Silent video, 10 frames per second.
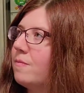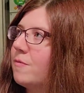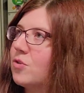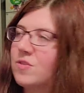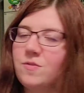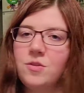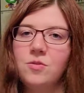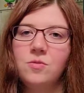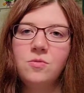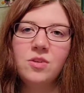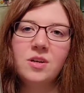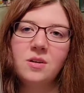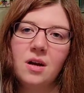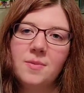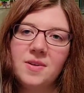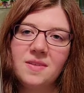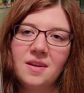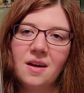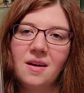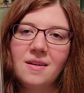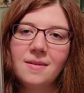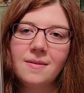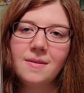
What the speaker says: first few graded comics I got.